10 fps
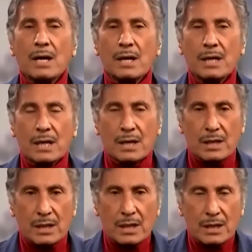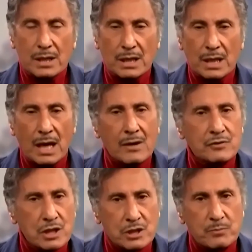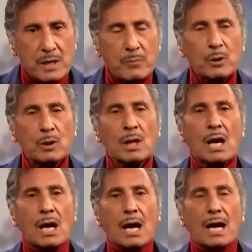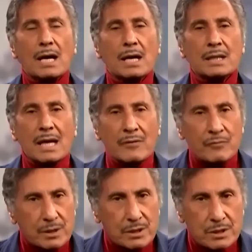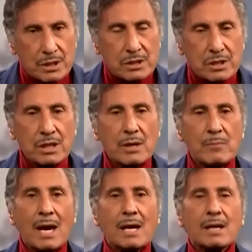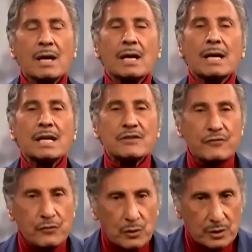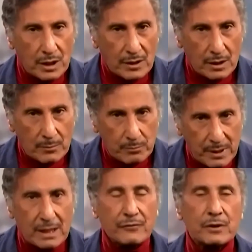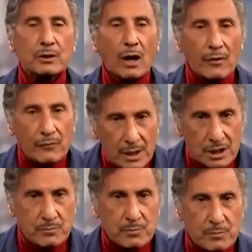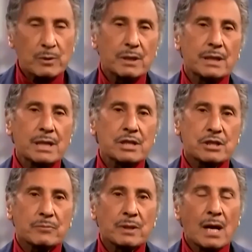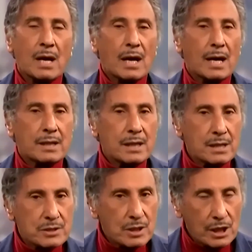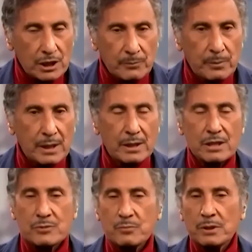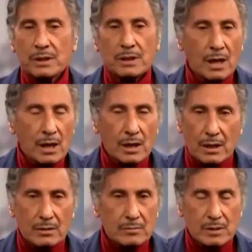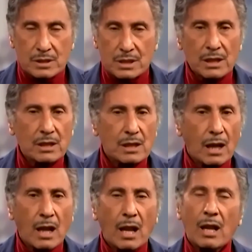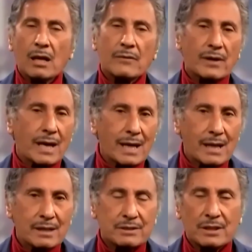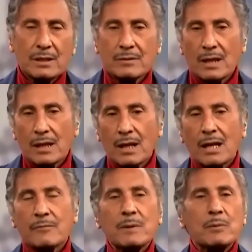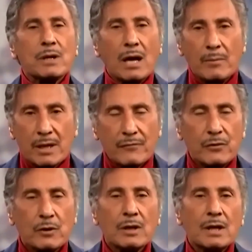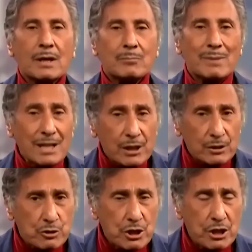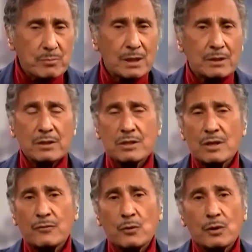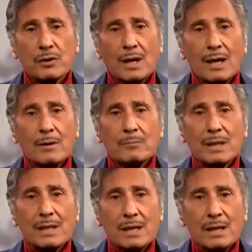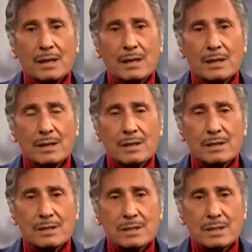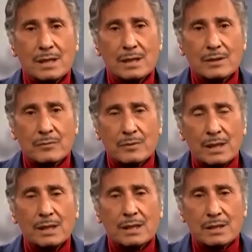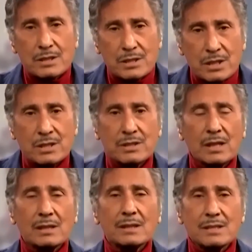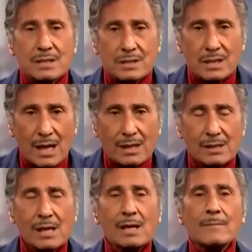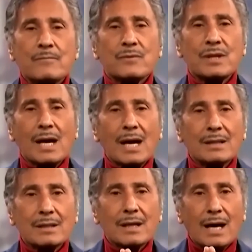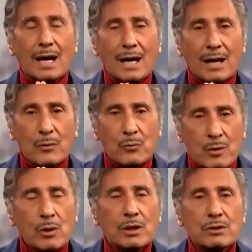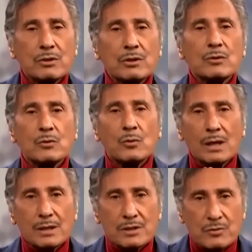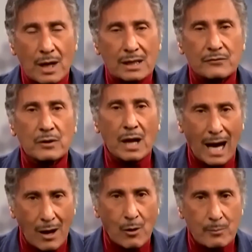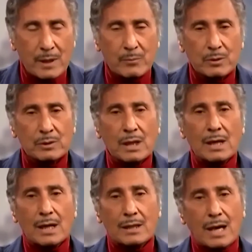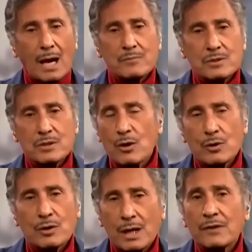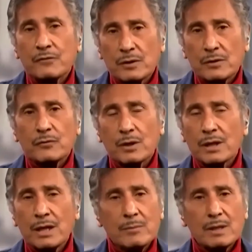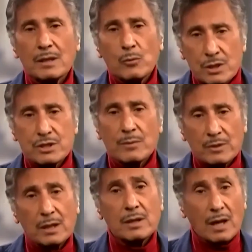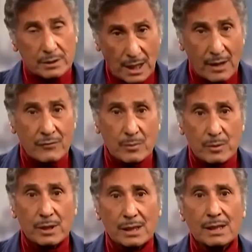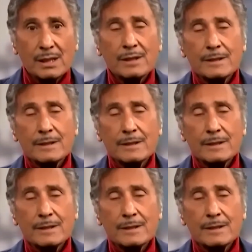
He, he, he loves his people and every decision he makes is for the benefit of his people in Egypt. And he's helping, he's putting, uh, sending a lot of aids and a lot of people coming for medical treatment and so forth. But he is uh, really consistently said that uh, we want to do what is right for our people. And I'm so grateful for him and the wisdom that God gave him, really.